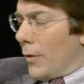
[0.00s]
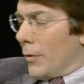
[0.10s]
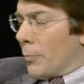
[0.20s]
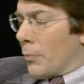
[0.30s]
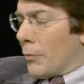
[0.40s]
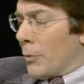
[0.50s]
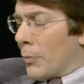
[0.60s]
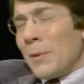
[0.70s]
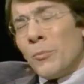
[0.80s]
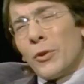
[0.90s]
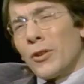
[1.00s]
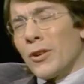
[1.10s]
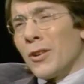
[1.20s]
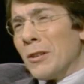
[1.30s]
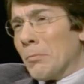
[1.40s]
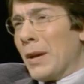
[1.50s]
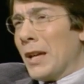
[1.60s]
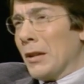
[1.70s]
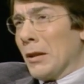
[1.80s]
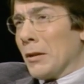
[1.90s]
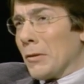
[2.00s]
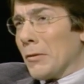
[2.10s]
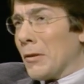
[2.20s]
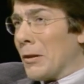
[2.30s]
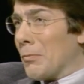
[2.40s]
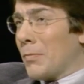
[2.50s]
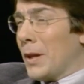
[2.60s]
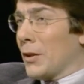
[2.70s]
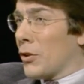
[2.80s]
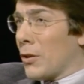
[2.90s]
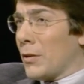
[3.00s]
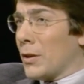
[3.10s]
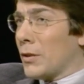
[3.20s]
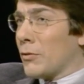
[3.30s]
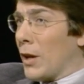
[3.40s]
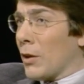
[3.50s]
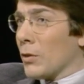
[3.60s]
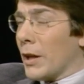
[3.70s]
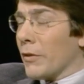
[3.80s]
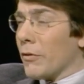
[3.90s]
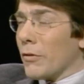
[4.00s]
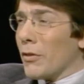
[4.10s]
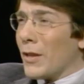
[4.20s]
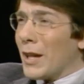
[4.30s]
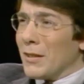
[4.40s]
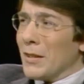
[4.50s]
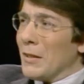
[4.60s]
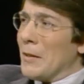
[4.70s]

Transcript: the problem with current painkillers and current tranquilizers is that